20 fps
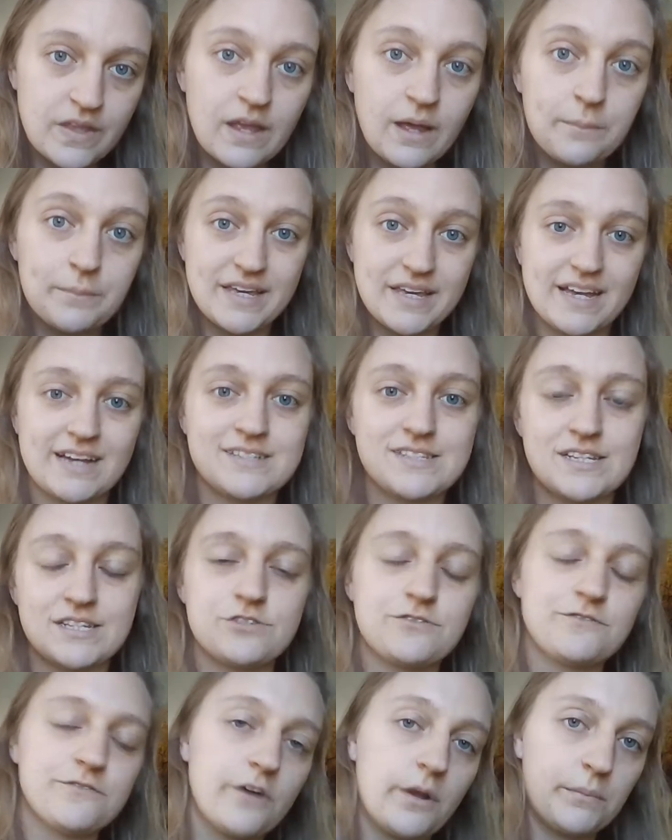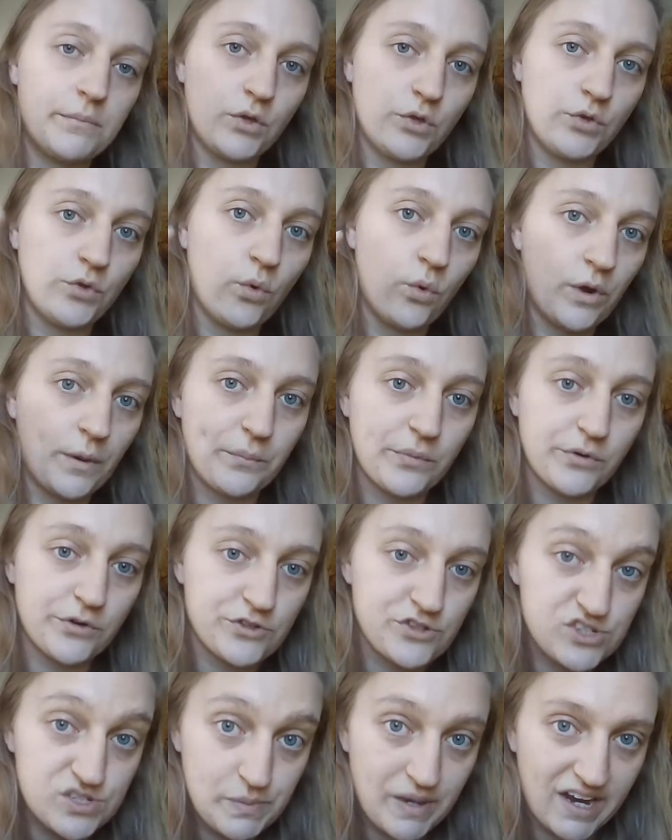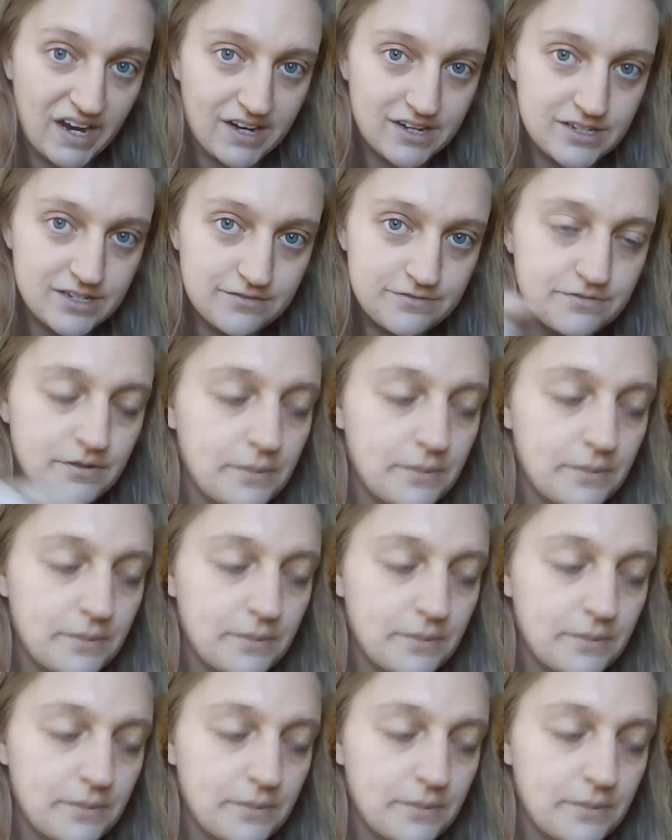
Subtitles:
because it's from your perspective.